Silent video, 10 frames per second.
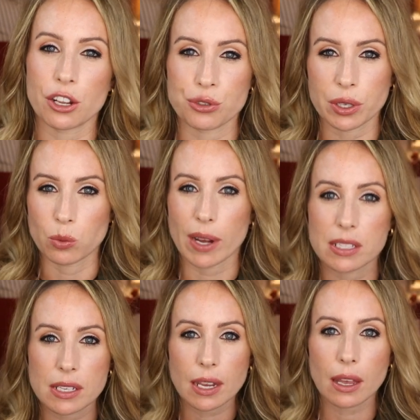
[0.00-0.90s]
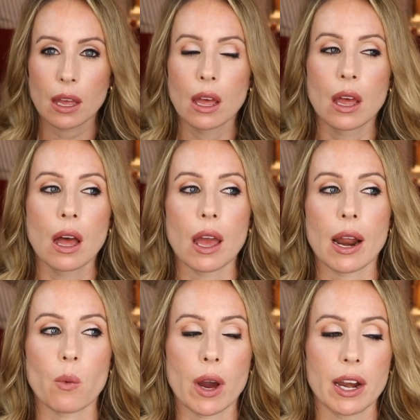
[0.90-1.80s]
country rustic,
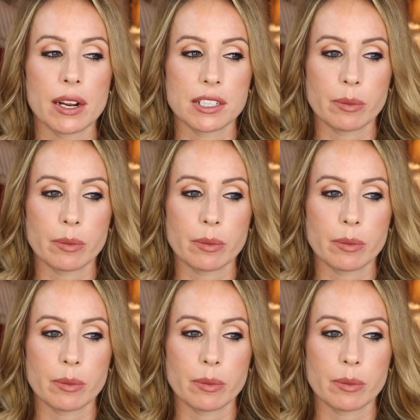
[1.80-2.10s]
and I wanted it